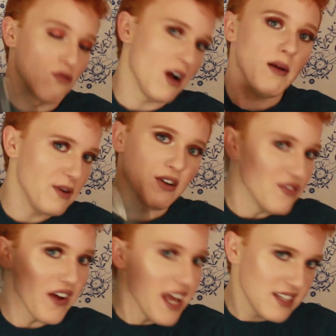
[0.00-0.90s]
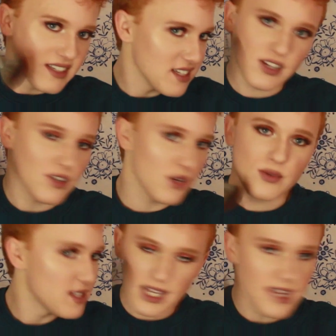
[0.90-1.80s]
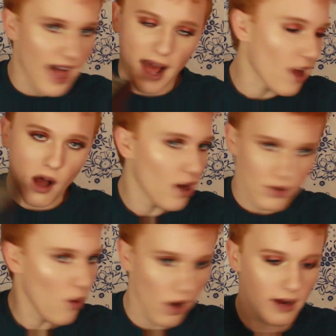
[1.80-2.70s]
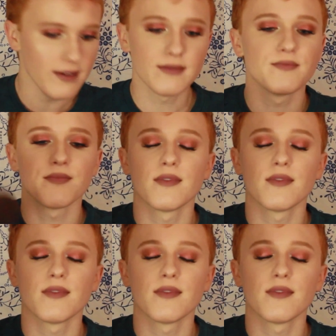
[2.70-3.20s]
rub your face until you see that contour,